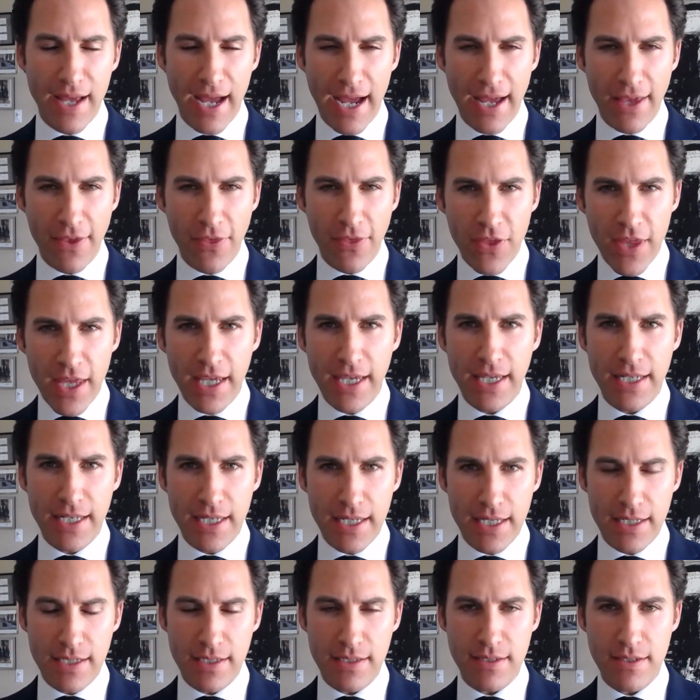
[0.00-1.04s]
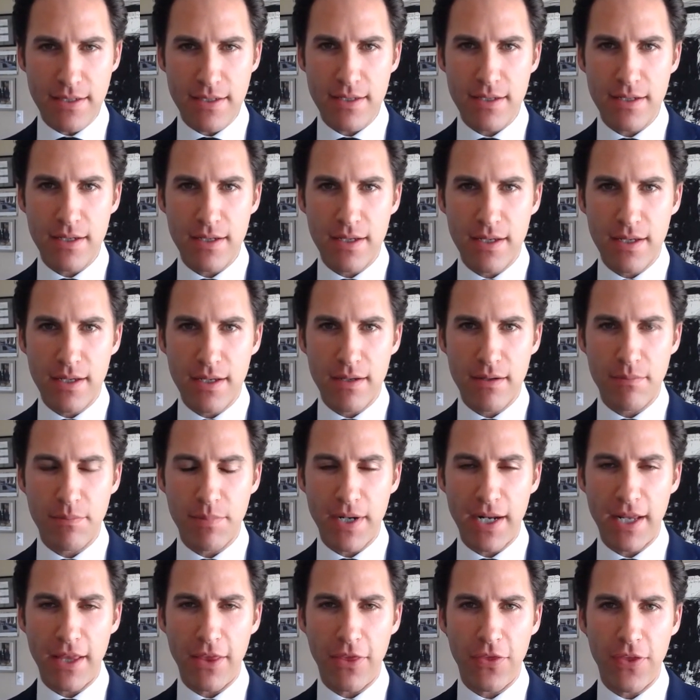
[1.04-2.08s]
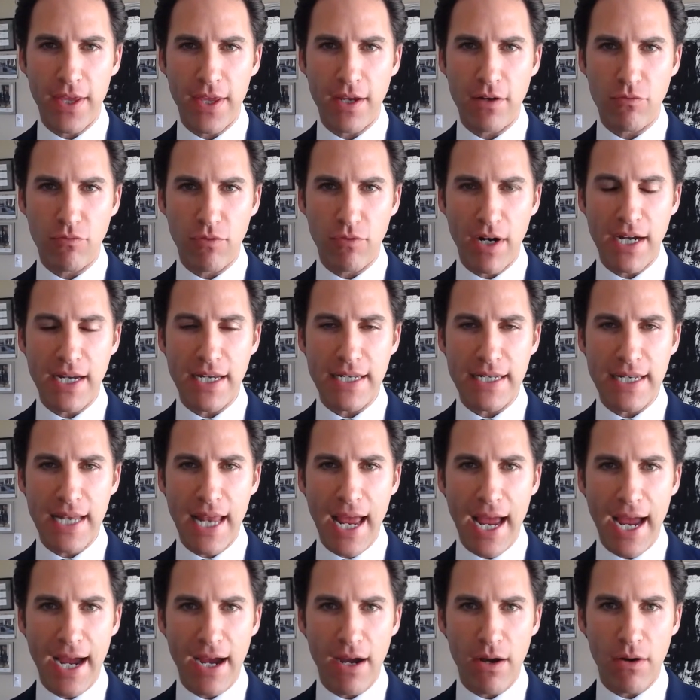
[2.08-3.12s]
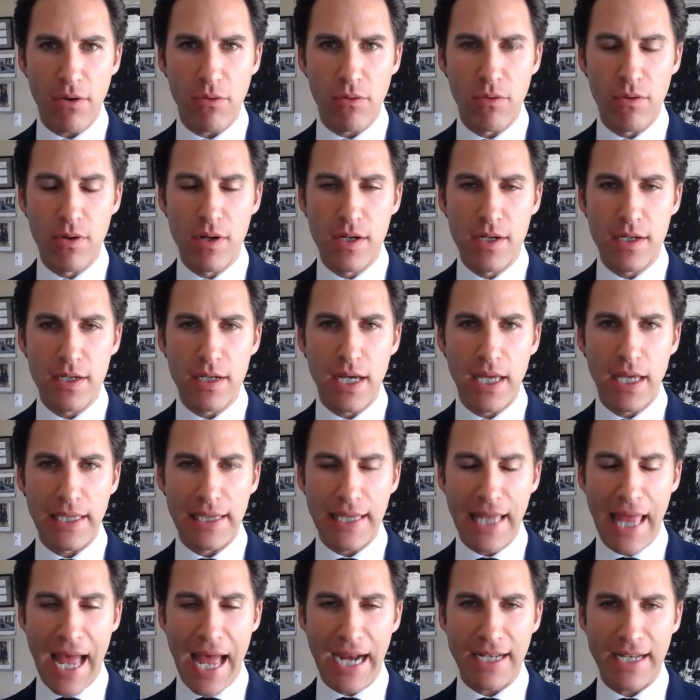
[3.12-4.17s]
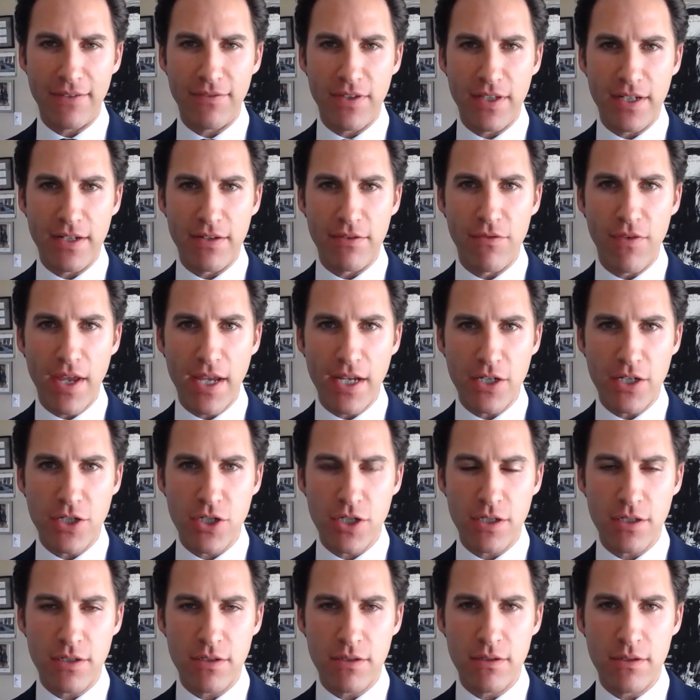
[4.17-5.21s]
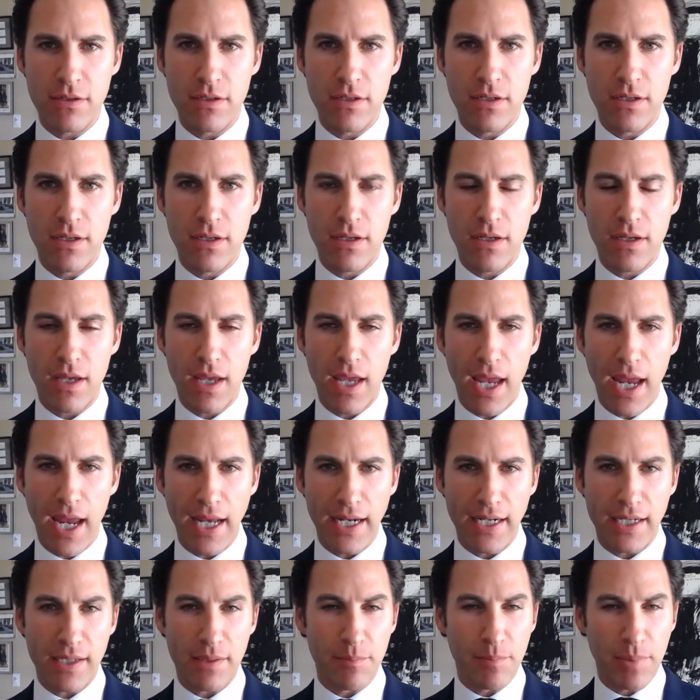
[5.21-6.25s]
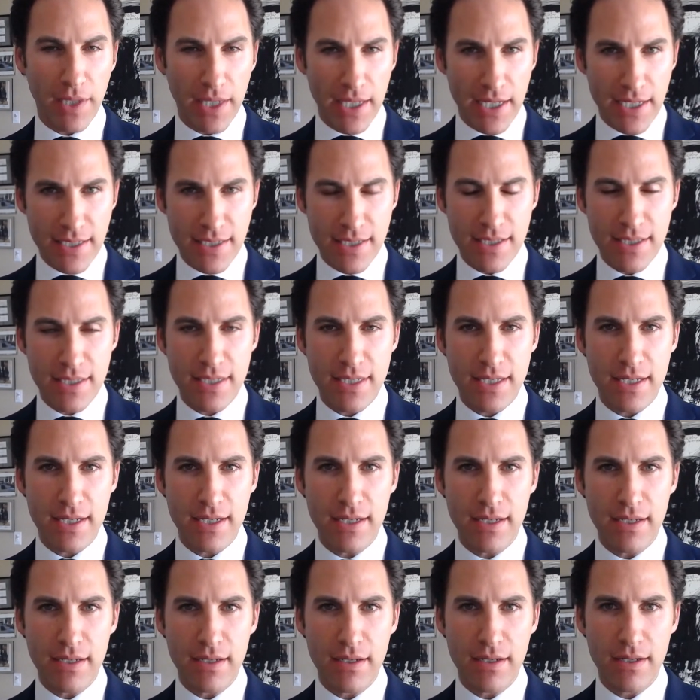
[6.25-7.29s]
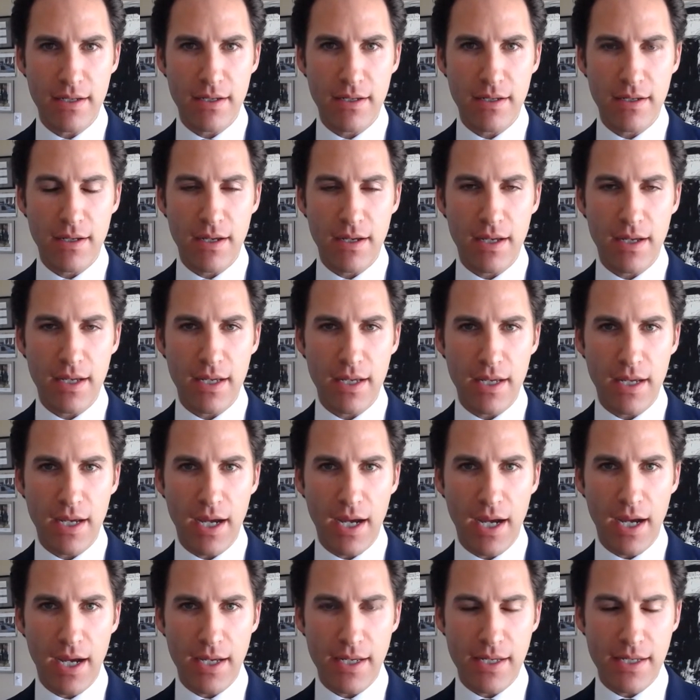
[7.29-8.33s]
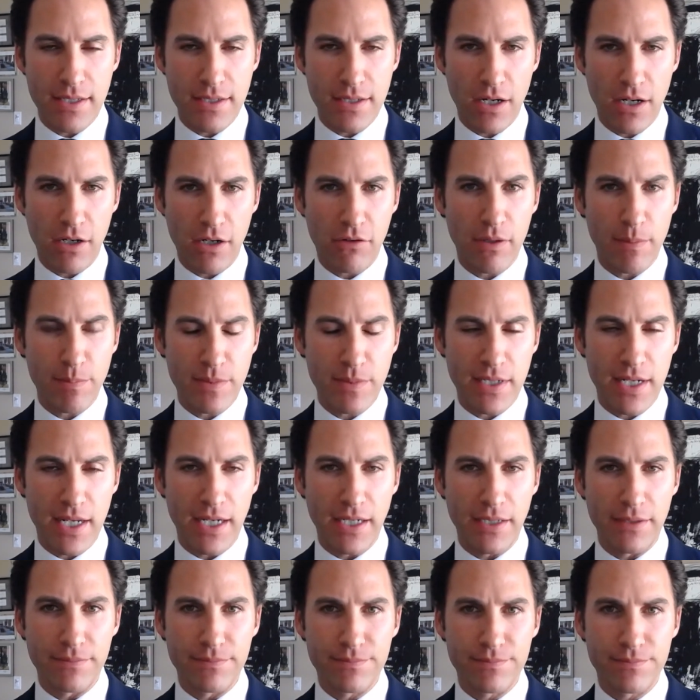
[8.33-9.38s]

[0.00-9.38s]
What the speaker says: I think it is, but I think right now lack of innovation and complacency is our kryptonite.